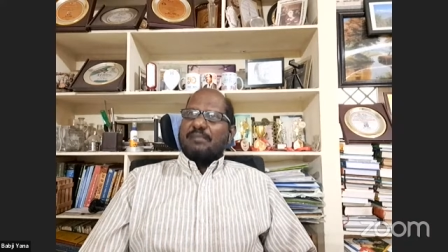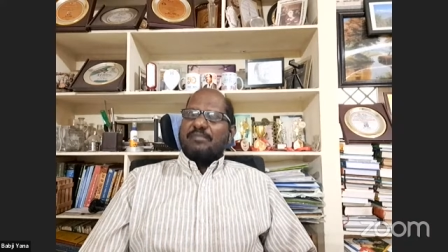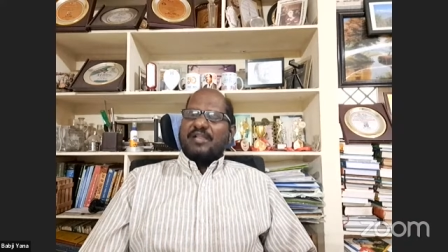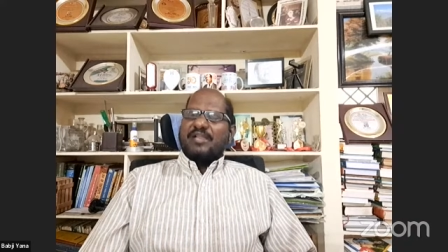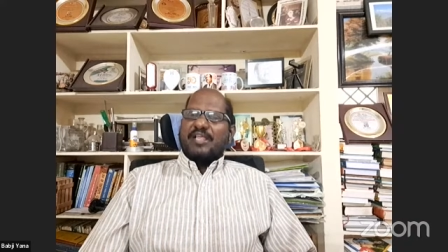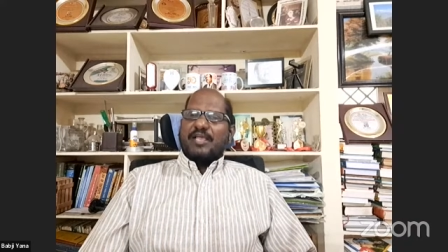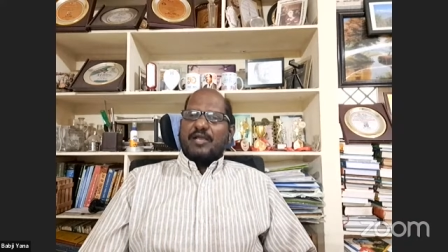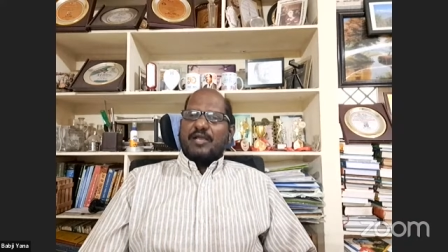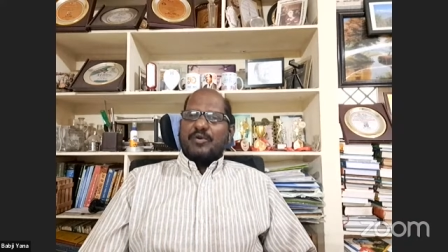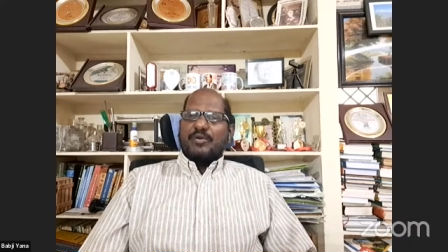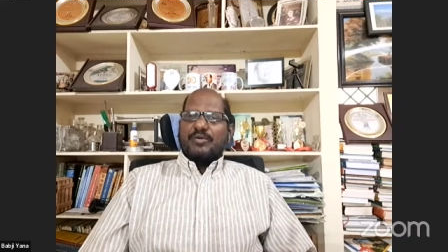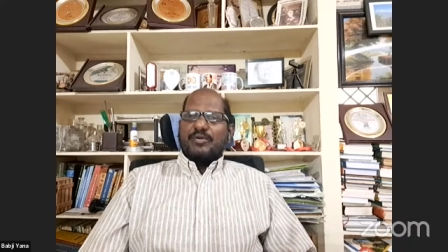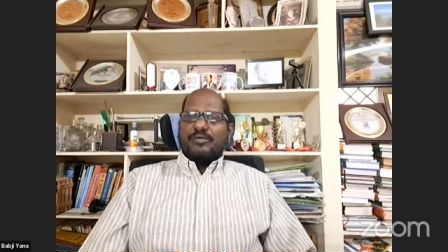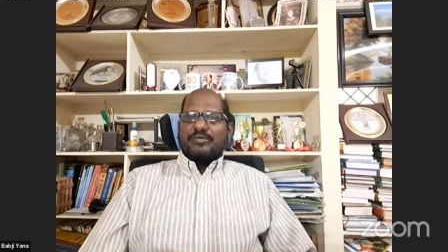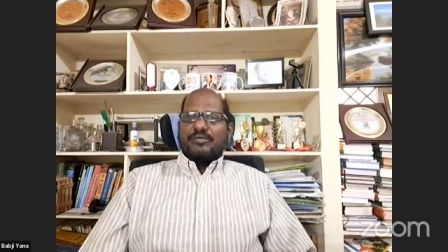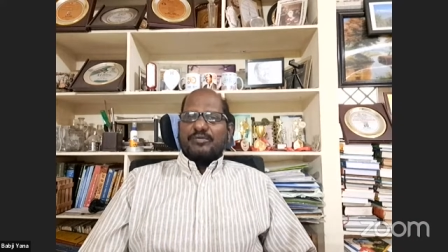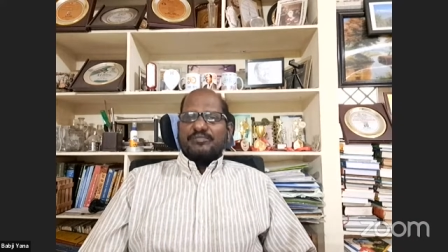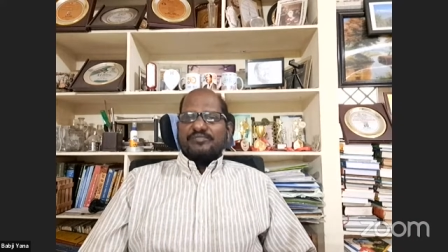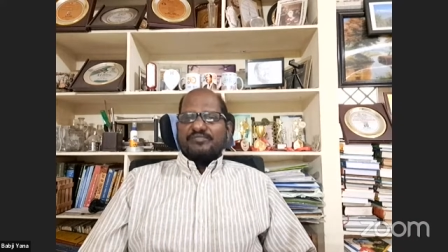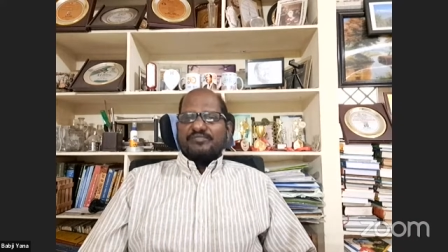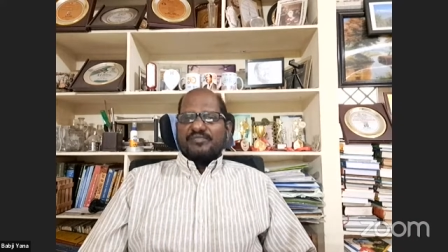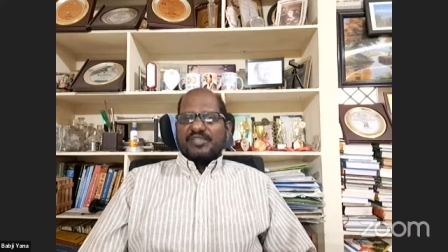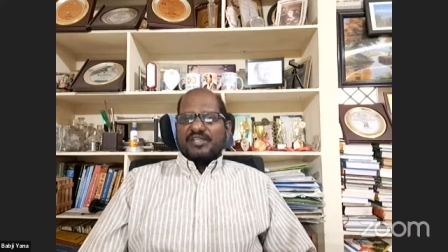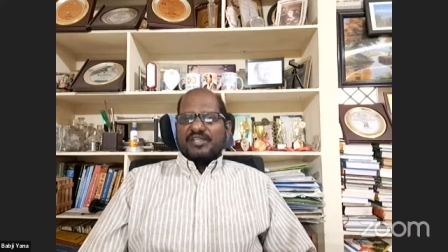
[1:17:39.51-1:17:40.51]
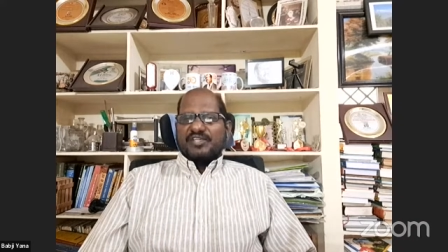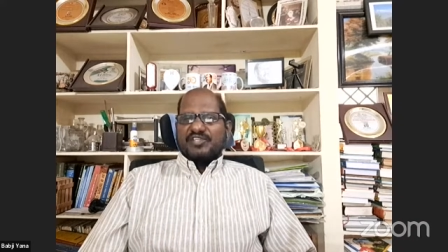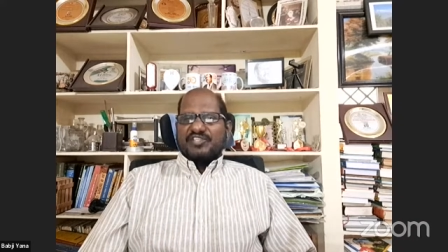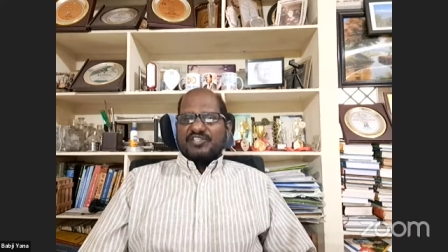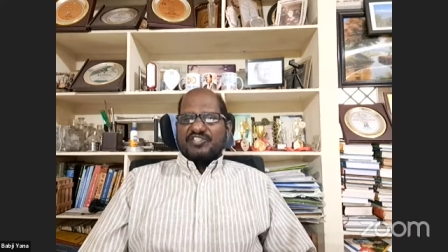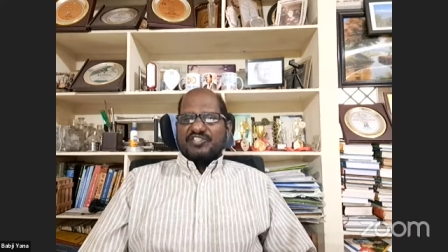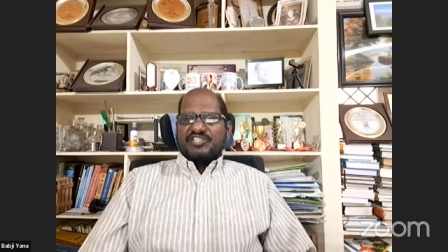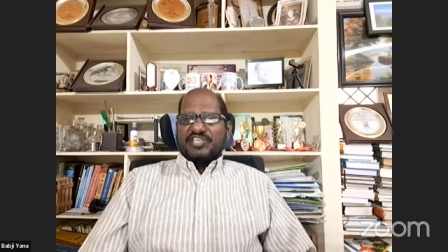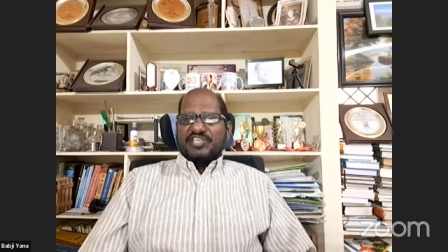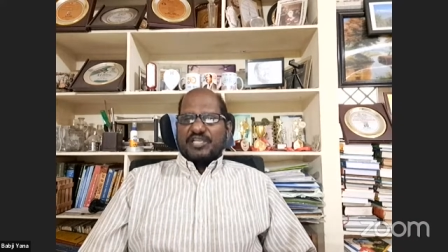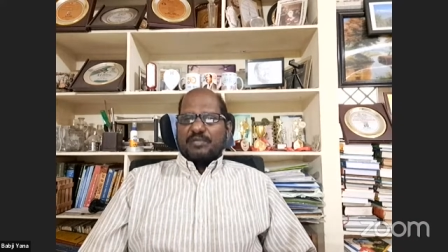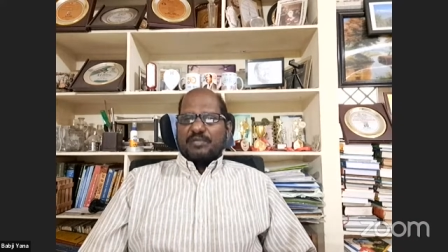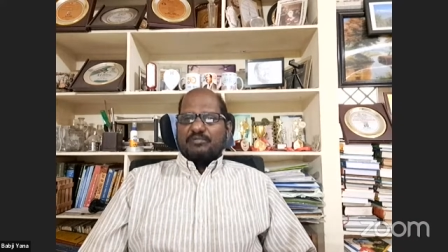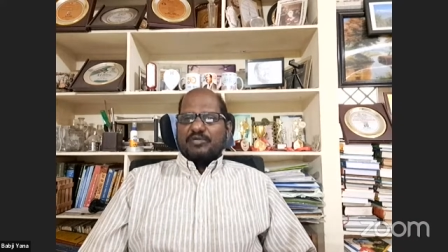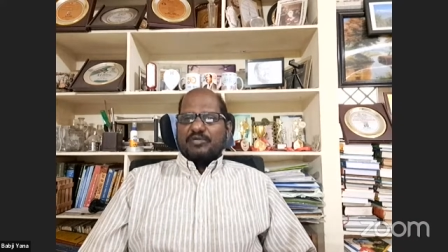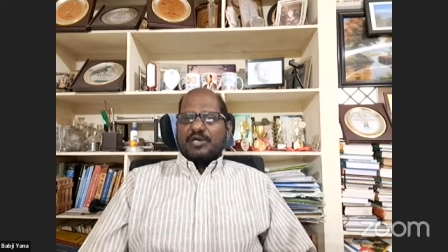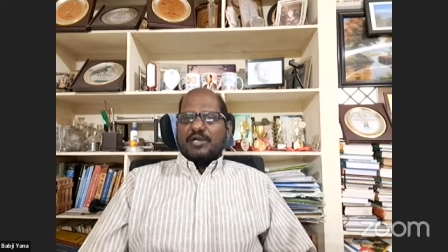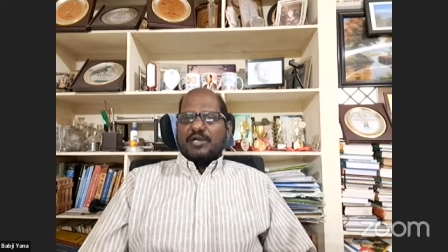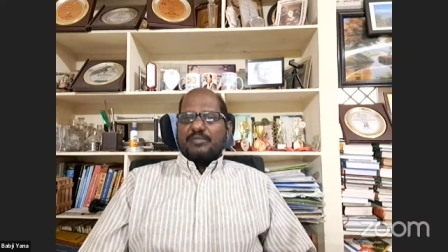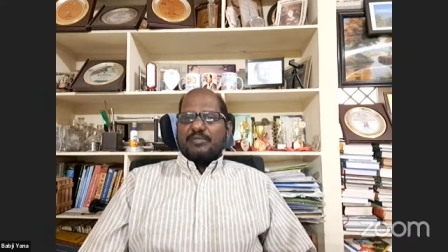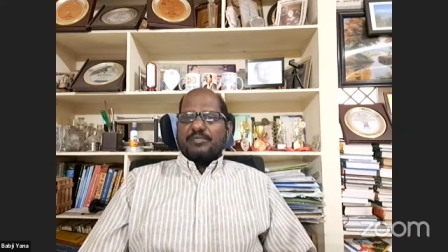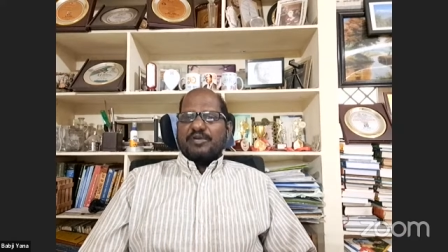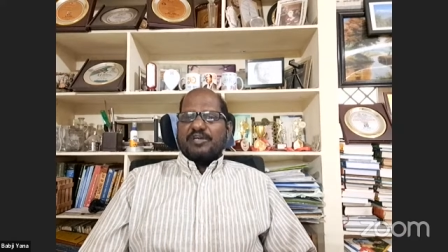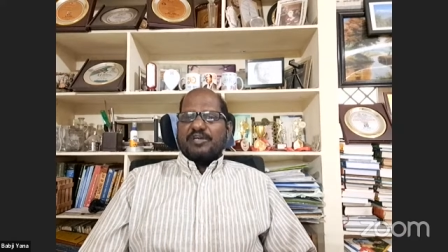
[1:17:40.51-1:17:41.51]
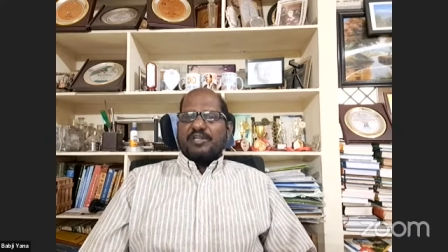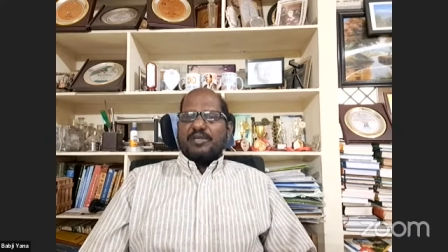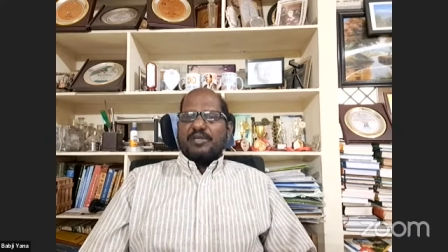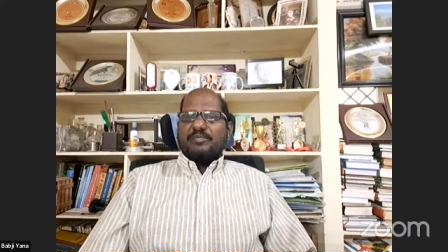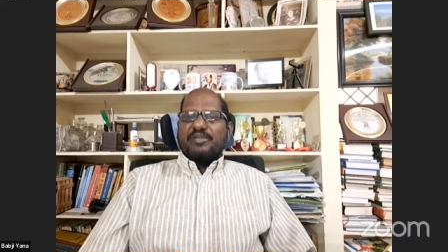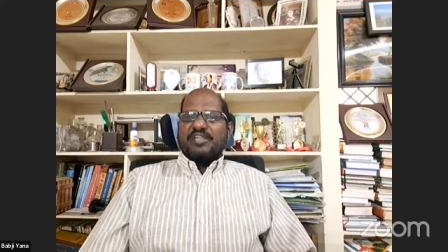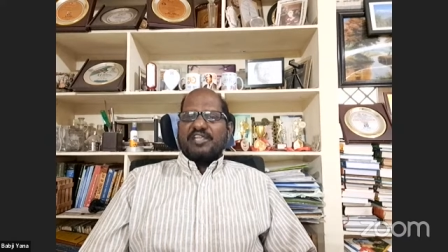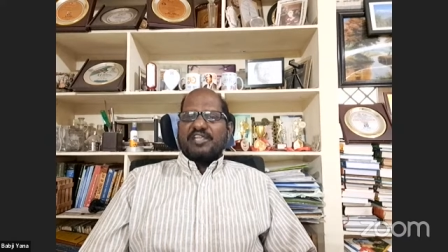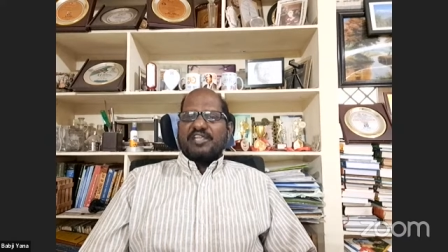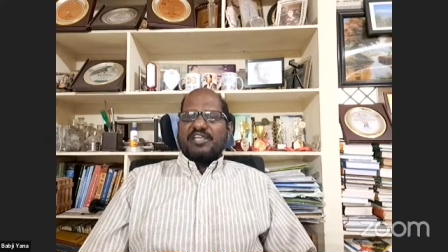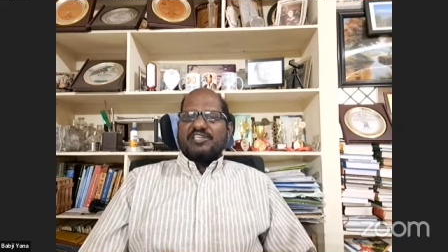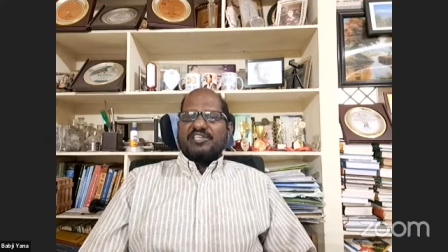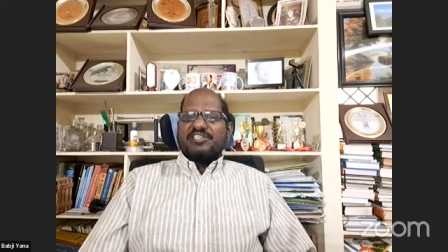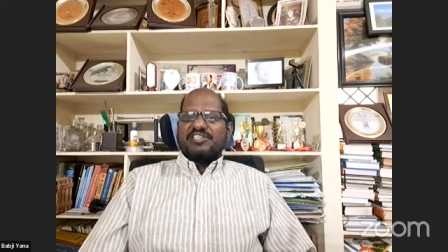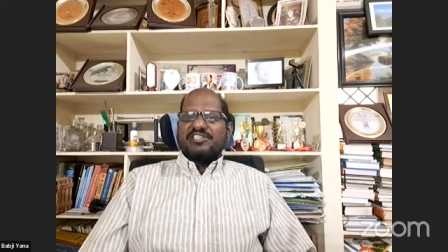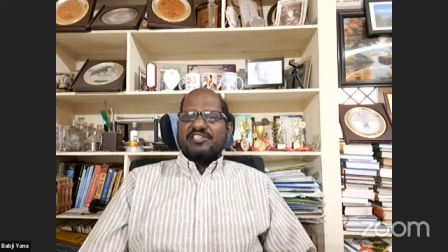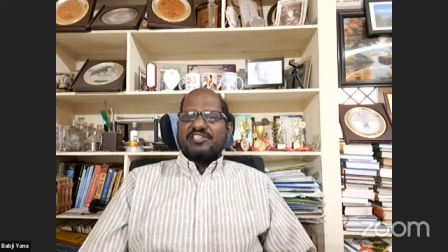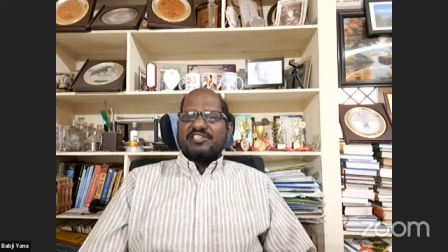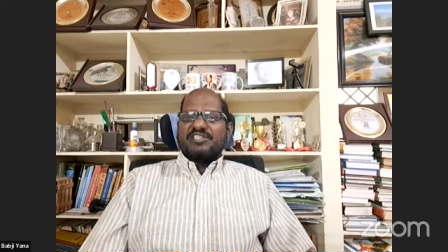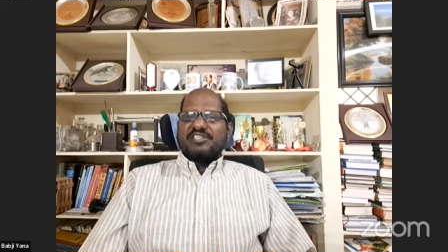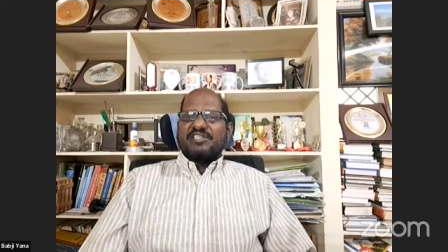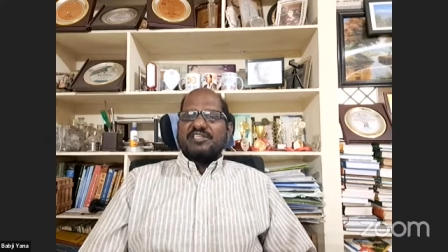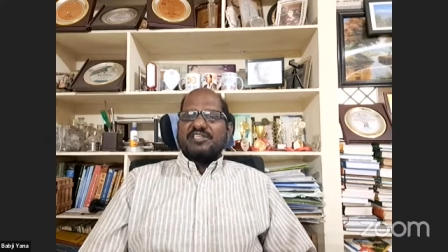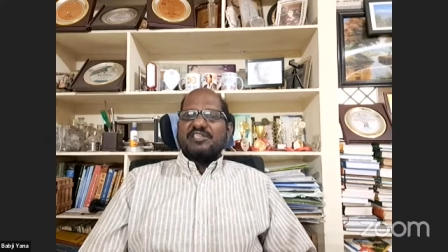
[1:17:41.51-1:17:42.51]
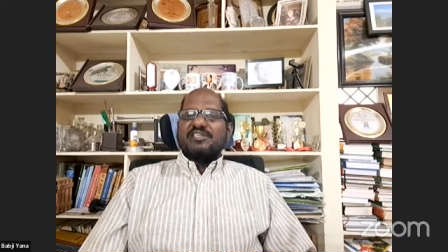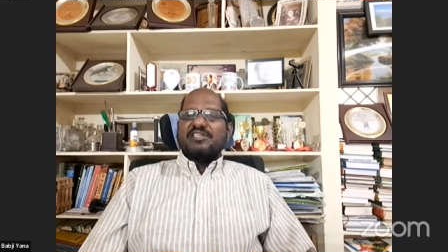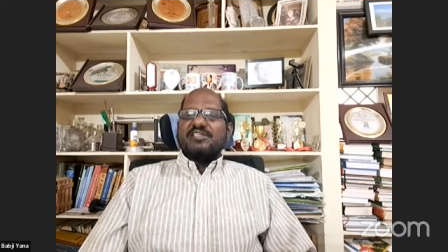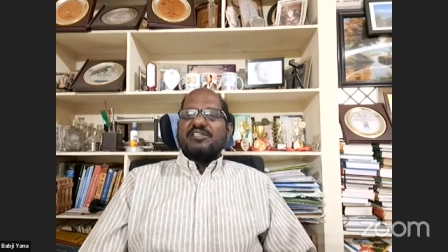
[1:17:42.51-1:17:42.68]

MD alone, GM corporate communications.